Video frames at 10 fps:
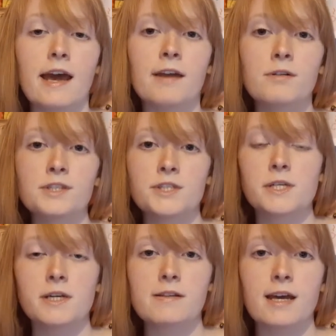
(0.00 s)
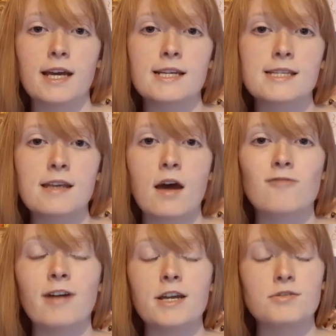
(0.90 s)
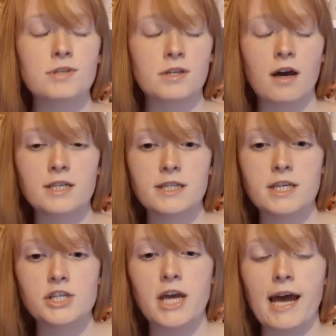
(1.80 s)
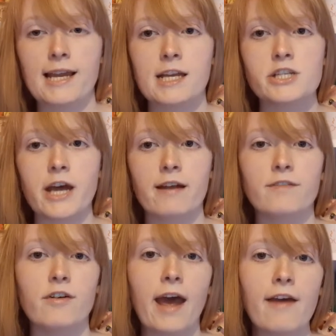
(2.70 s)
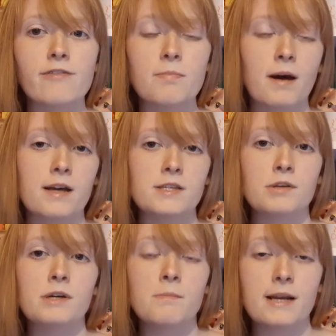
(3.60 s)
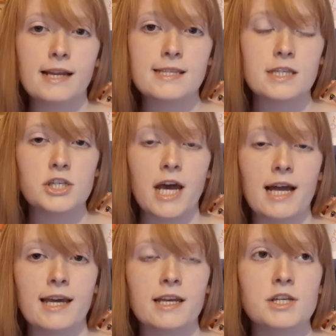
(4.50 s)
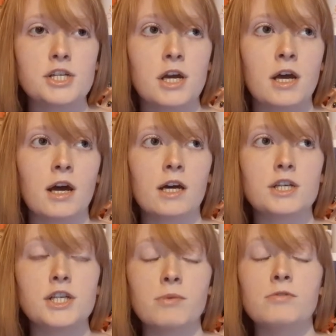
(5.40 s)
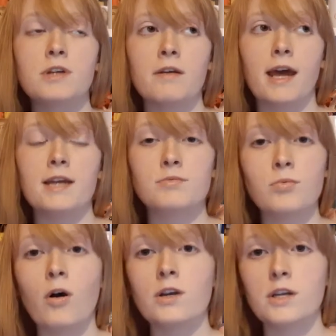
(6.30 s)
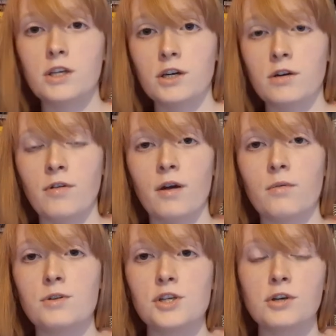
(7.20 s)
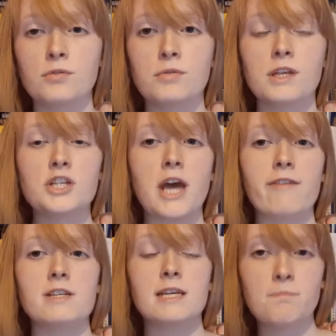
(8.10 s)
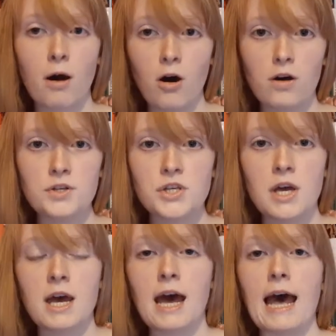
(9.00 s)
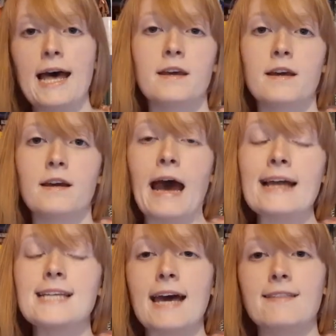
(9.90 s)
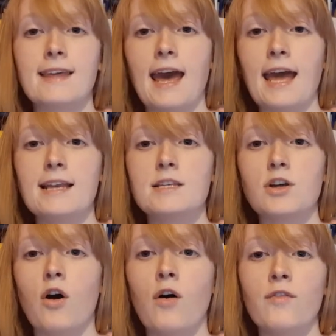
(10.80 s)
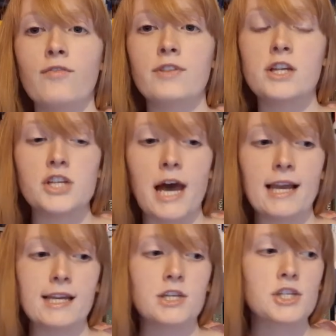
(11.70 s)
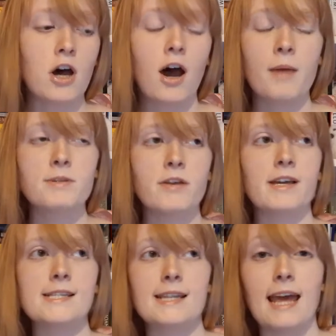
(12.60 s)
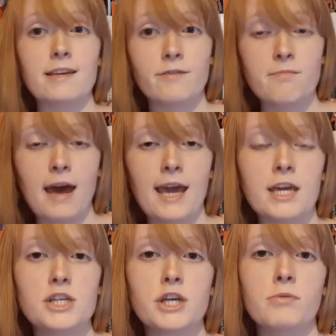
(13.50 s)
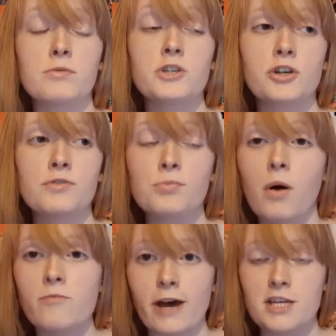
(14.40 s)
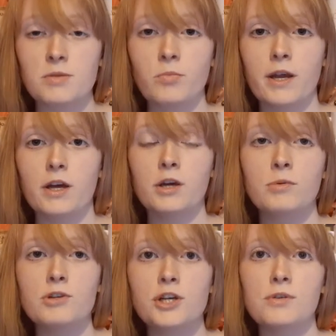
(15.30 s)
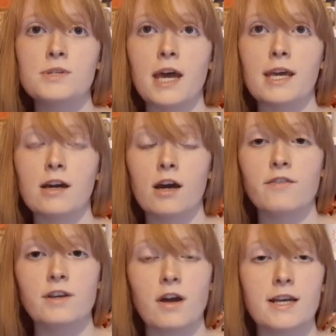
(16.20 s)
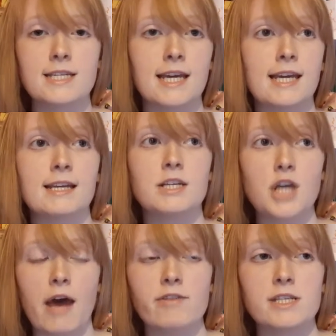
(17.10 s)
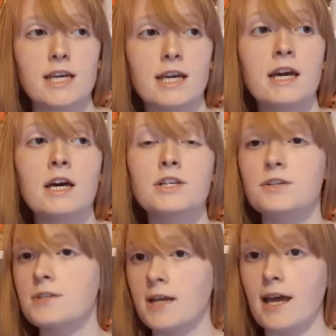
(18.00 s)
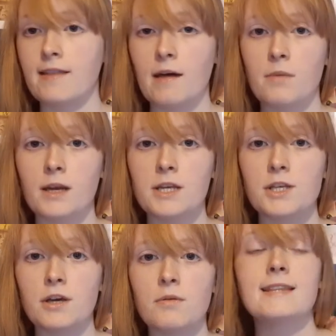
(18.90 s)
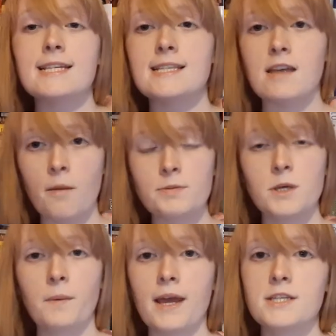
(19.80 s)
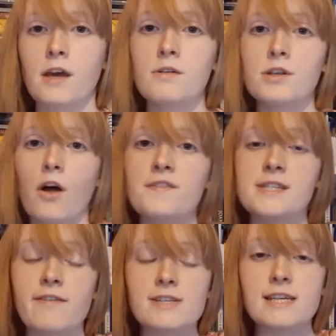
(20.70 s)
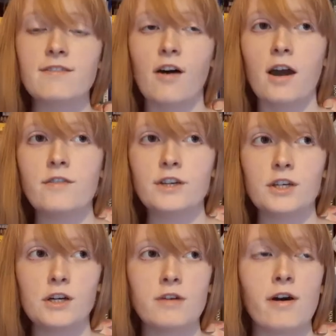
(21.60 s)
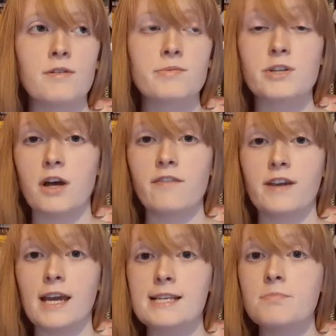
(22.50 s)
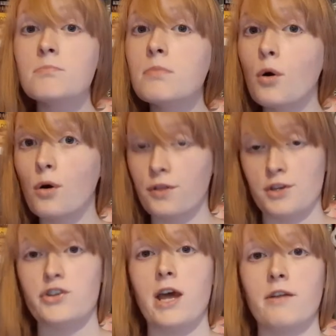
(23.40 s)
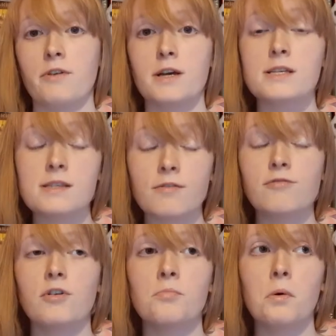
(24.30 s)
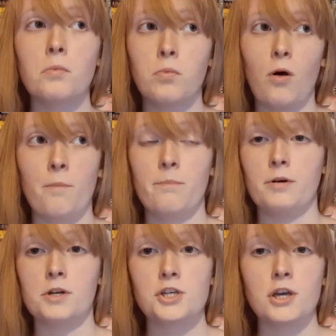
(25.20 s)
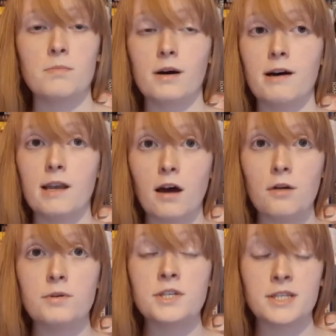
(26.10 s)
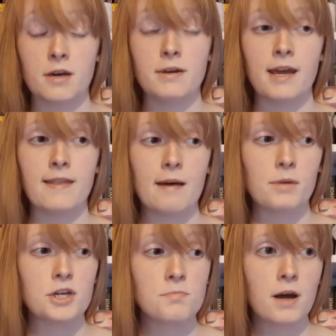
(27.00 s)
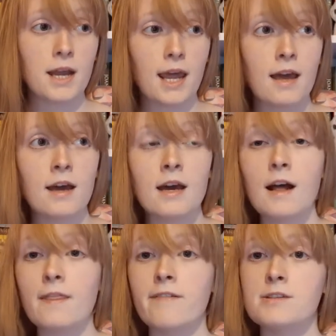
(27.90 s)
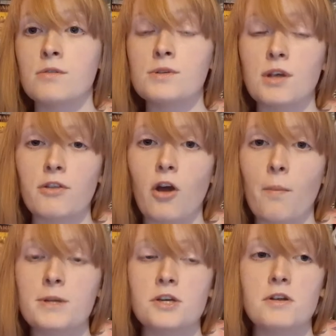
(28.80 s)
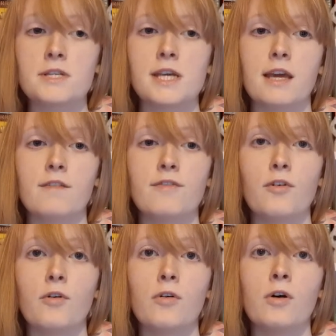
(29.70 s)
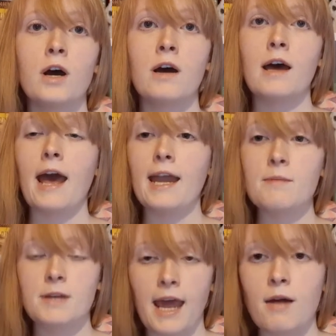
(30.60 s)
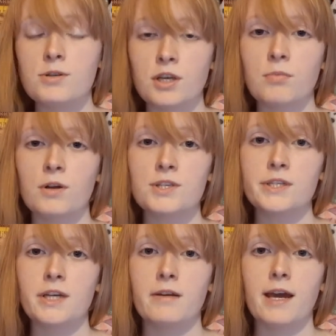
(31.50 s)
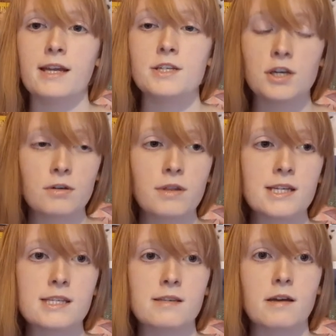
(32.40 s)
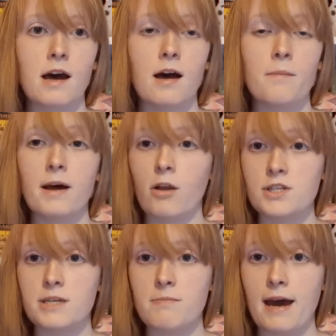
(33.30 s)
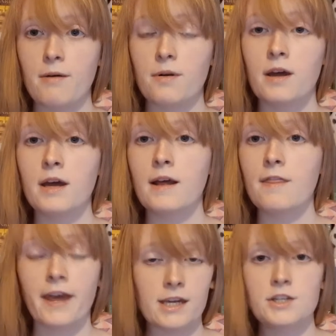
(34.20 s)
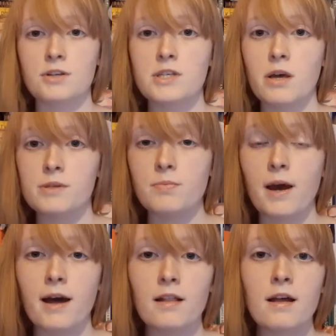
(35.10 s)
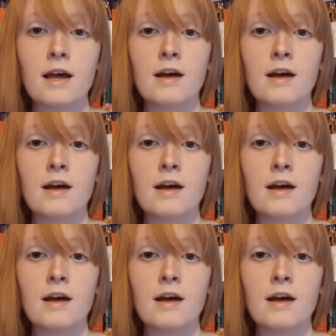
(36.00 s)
In order to do this, Rachel started this challenge, and for every person who completes the challenge, she will donate €1 to the charity pot, and at the end of the challenge time, so I think it's at the end of May, she will choose one random winner who will choose a COVID-19 charity to donate that money to. This is up to a total of €75, which I think is more than generous from one BookTuber alone to donate that much money. There is also the opportunity for anybody else who wants to donate to this allotted amount. They can do so as well.